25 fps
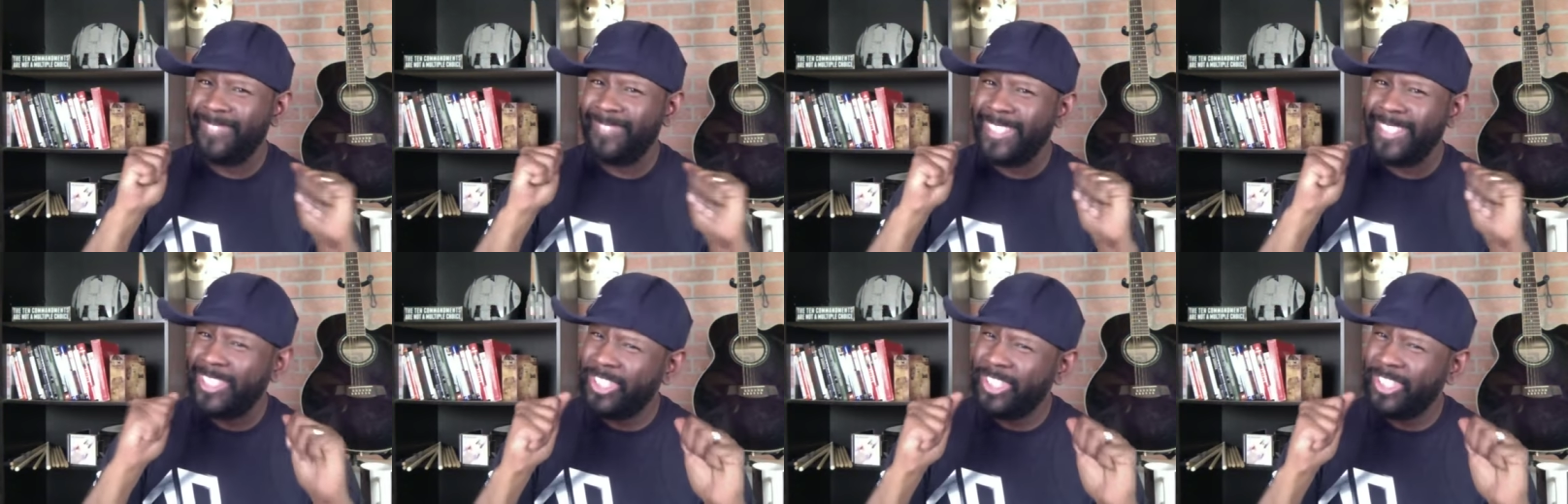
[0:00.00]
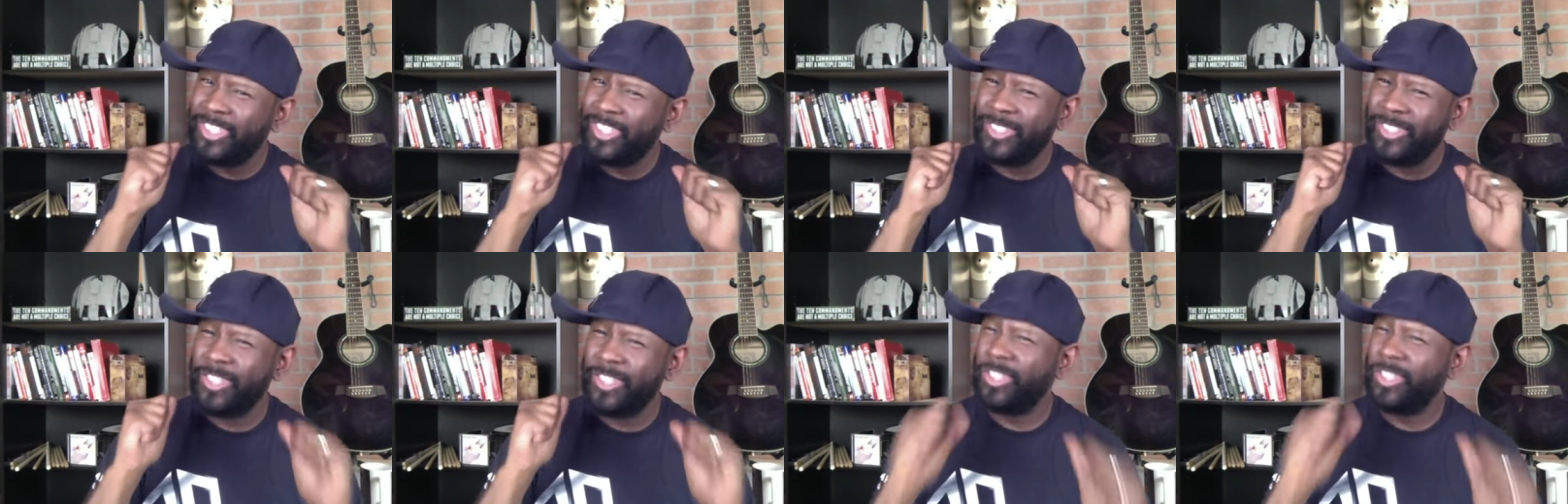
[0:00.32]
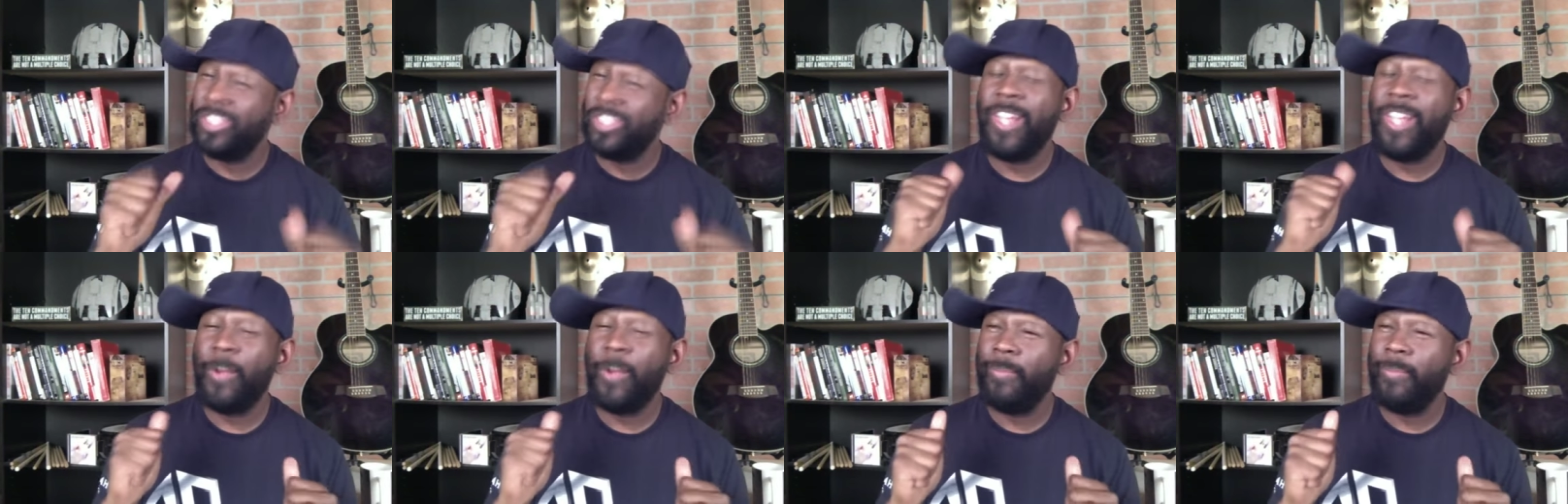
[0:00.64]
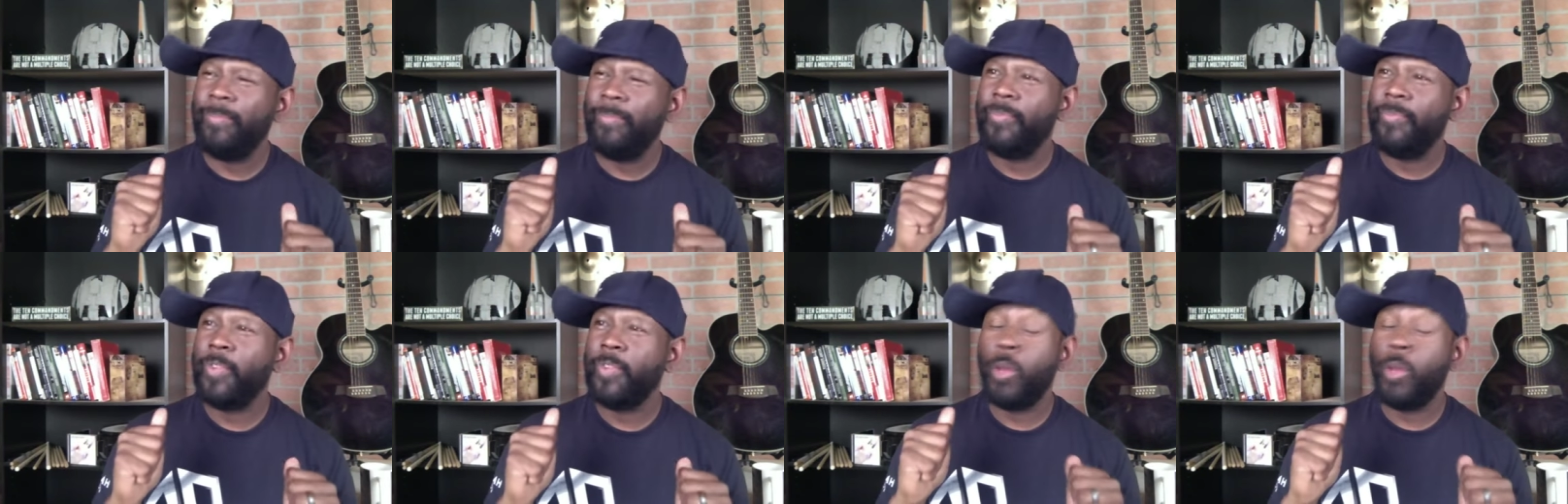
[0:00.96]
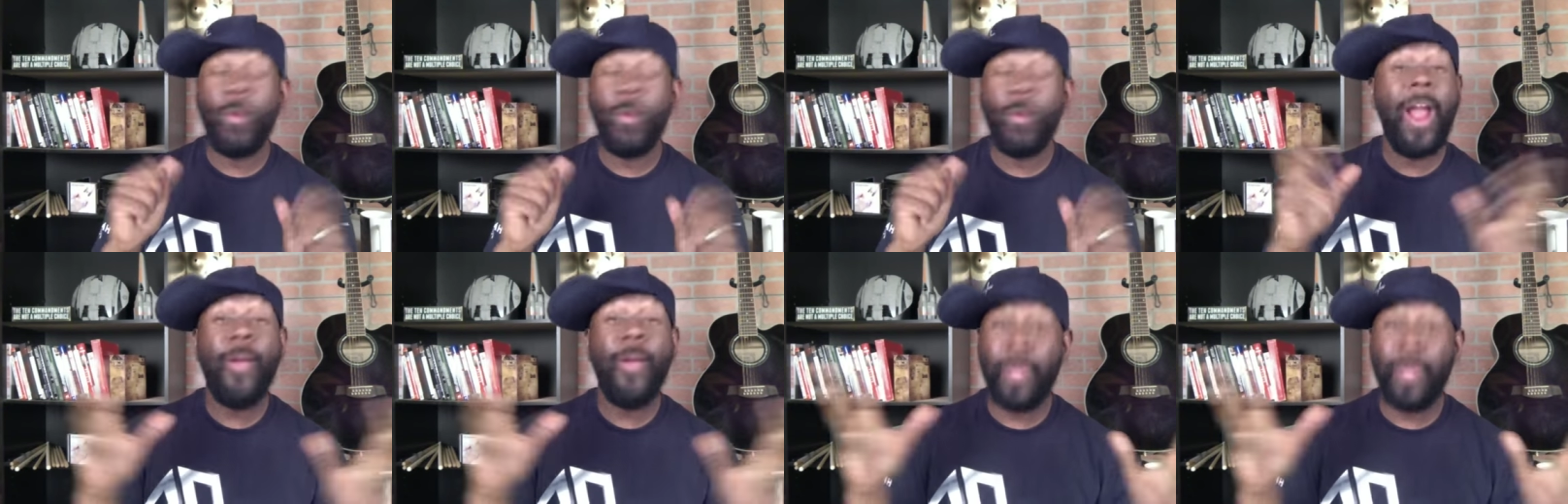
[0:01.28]
just they're just not
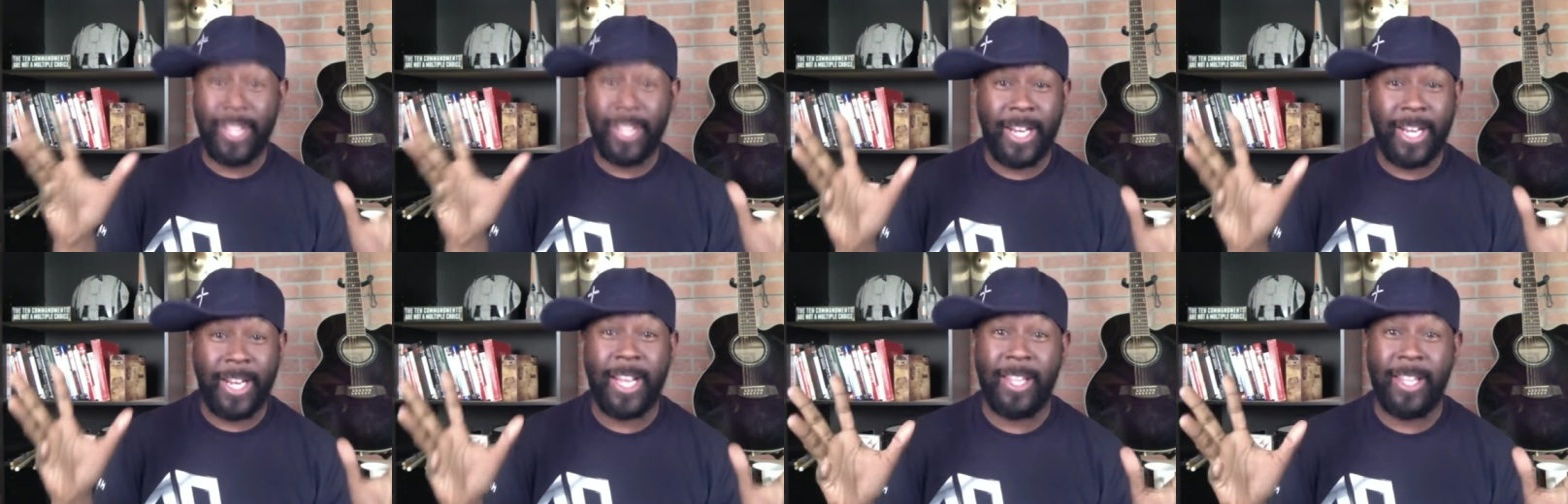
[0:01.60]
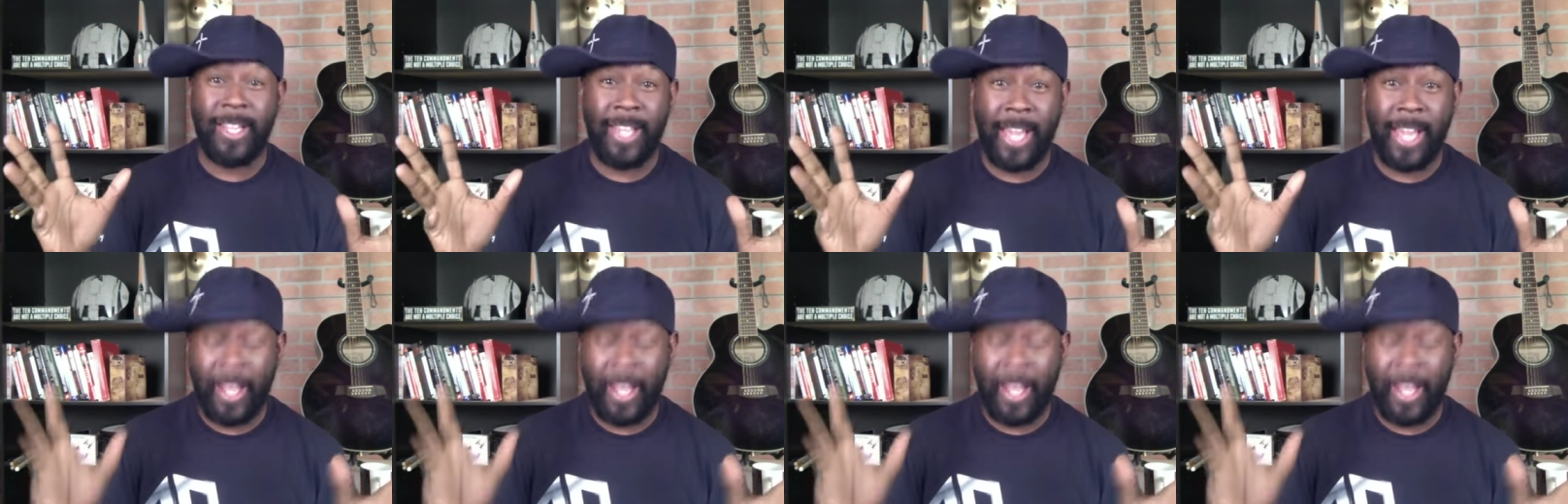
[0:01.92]
grounded in it yet.